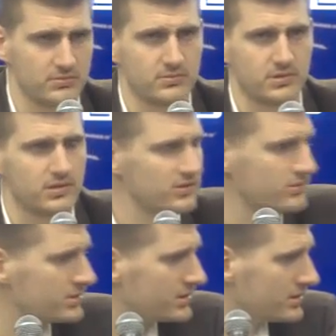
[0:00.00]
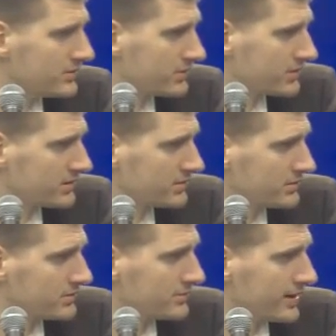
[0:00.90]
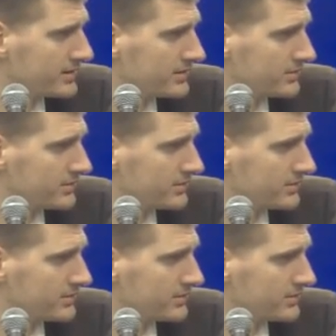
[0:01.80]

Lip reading: Is Juta the first and the best